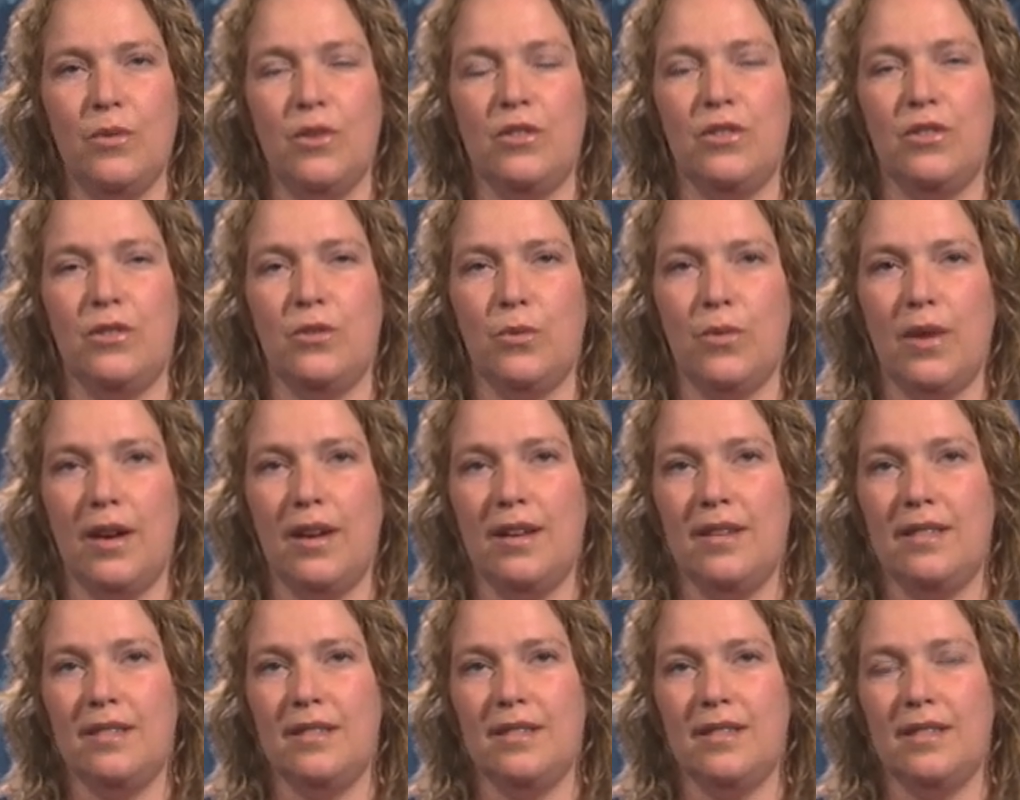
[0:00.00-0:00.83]
which is
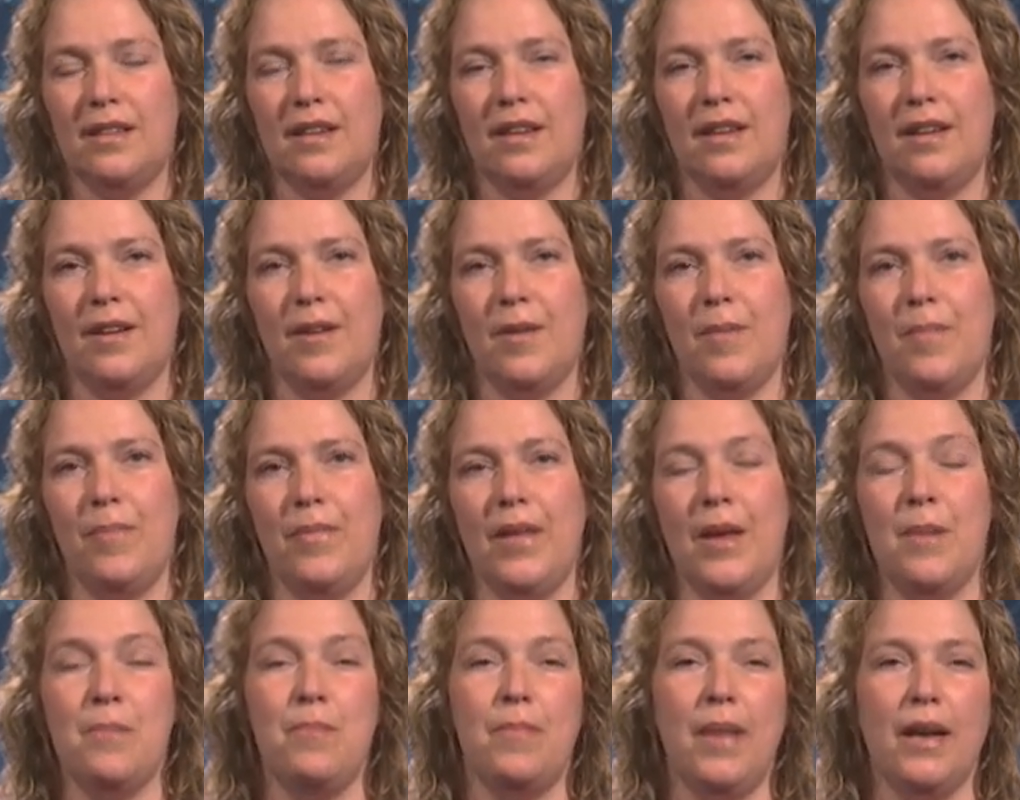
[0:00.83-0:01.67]
quite um,
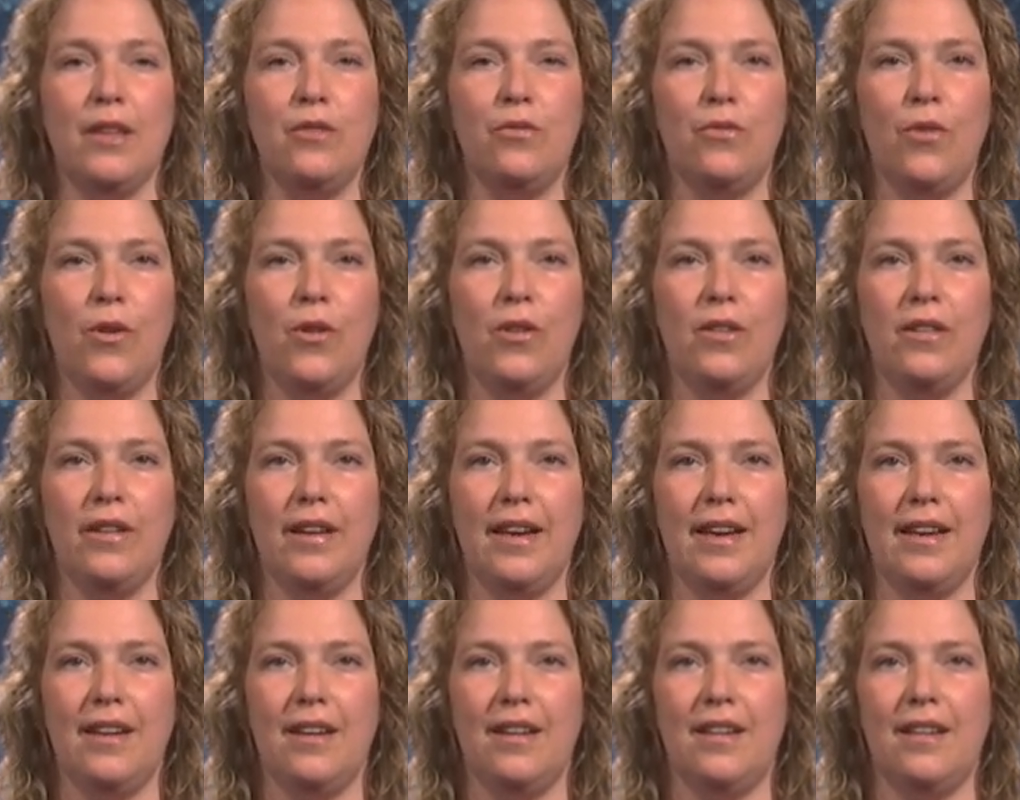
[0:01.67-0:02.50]
impactful
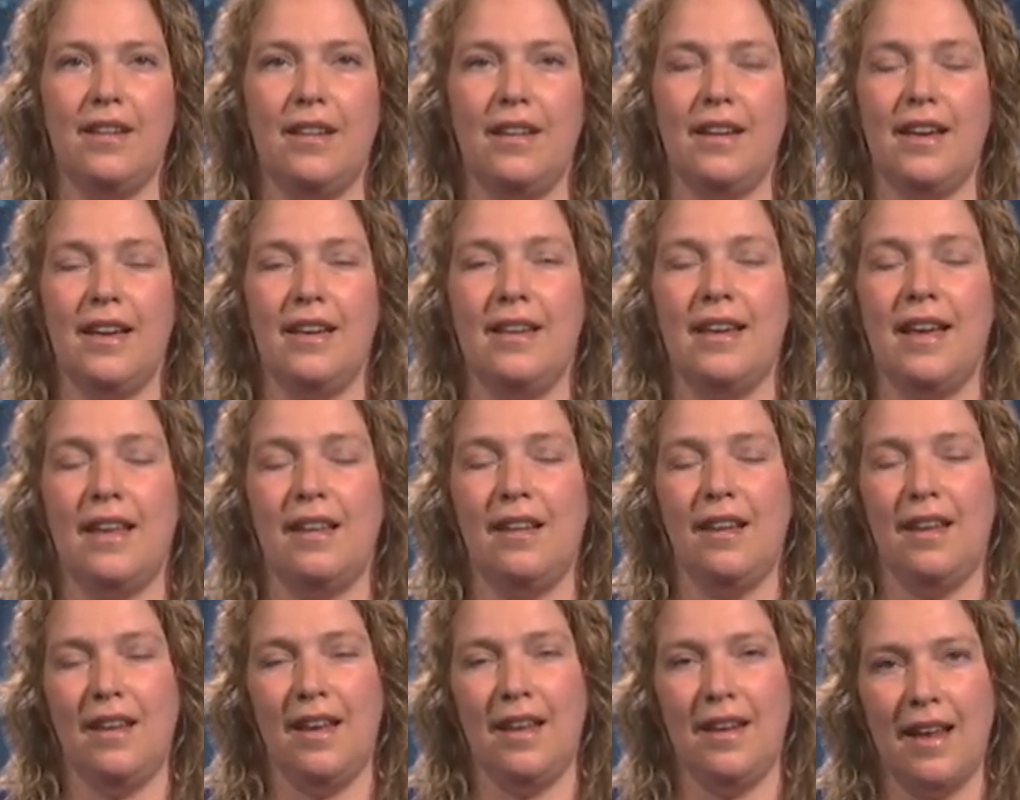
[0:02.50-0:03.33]
in, a, in
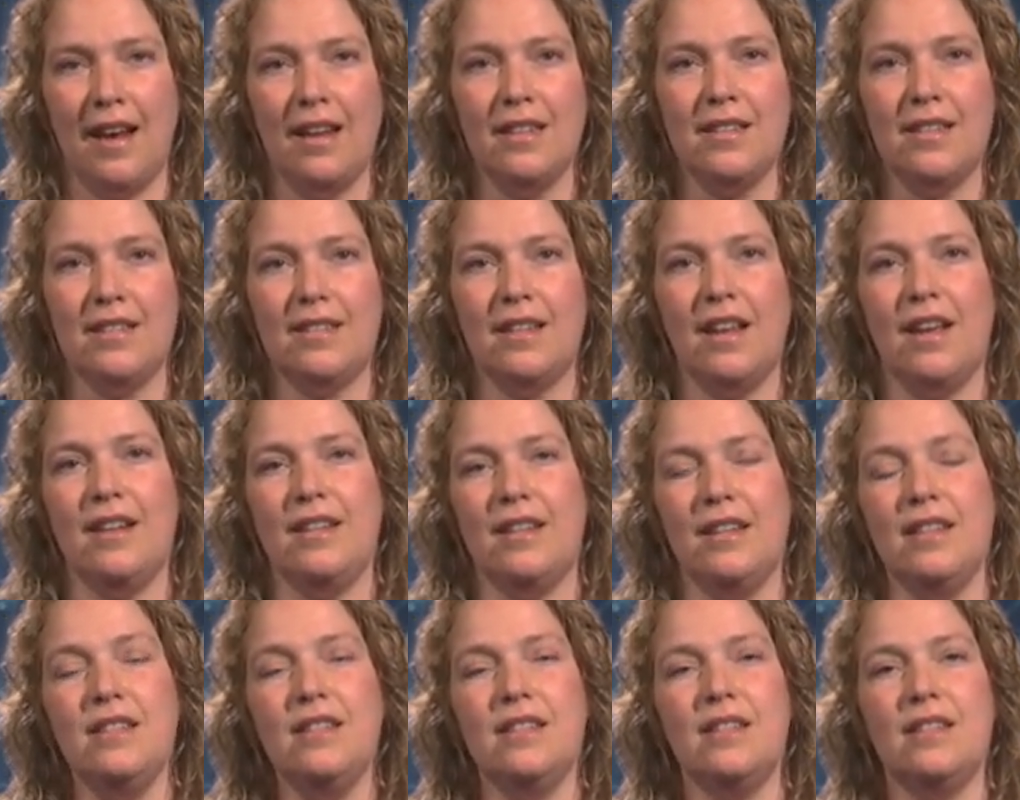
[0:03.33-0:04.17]
an analysis like
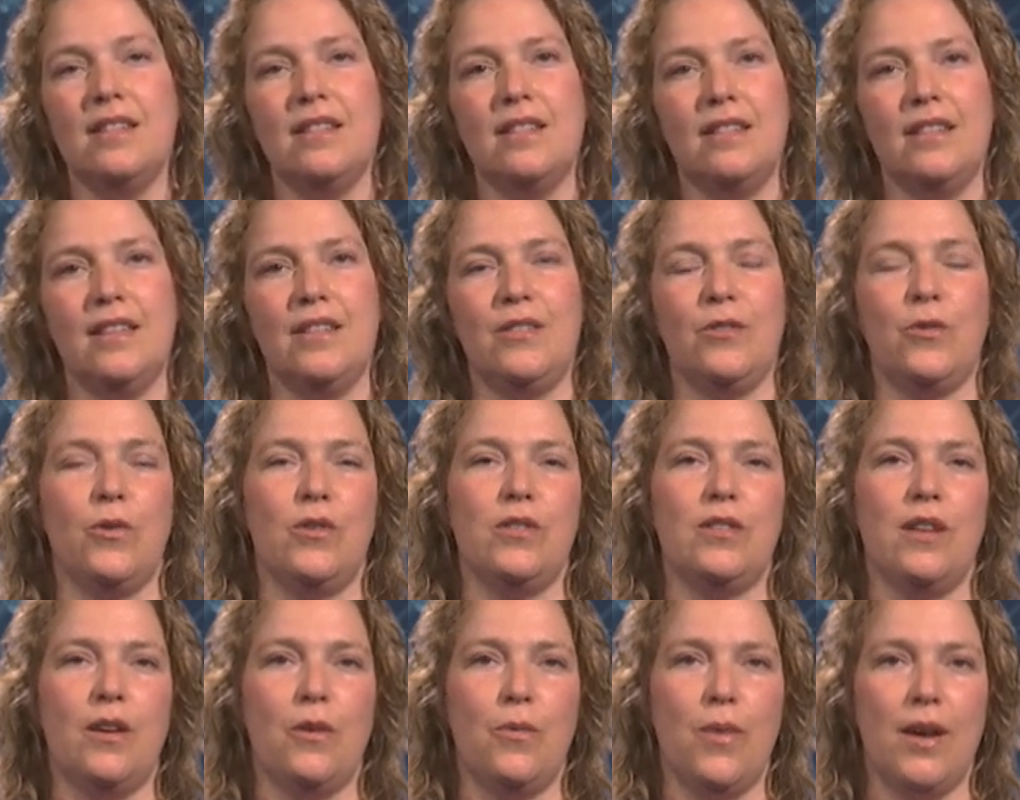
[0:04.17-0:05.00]
this, these
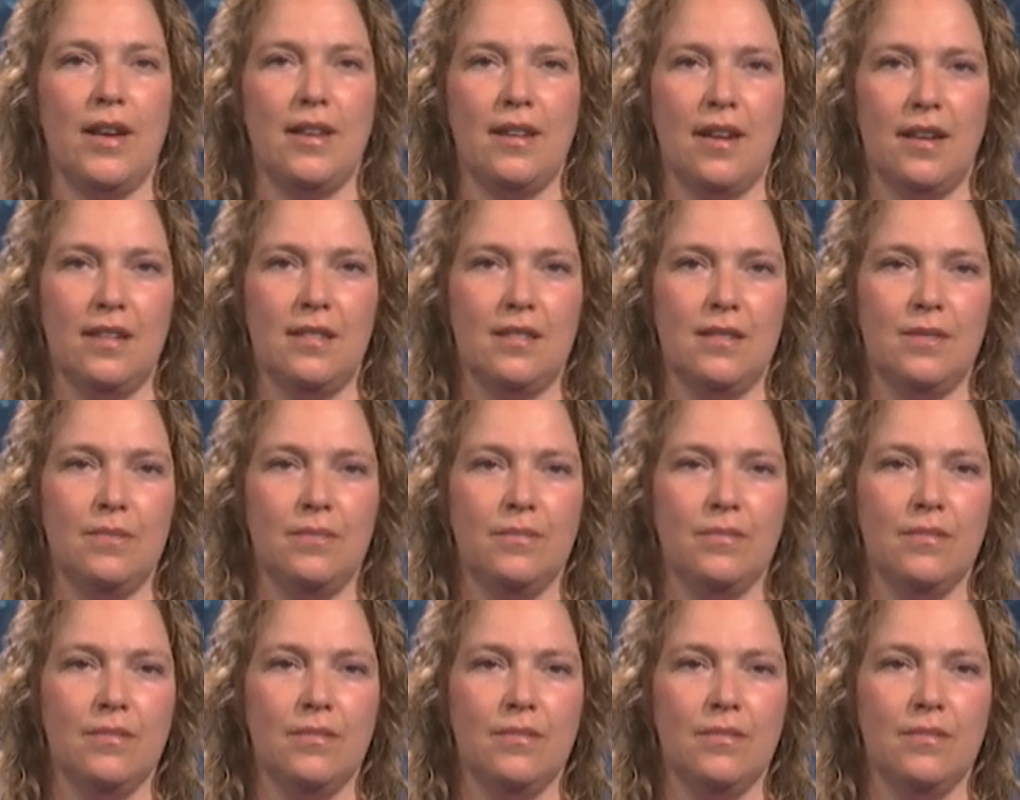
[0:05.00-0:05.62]
scores are quite nice.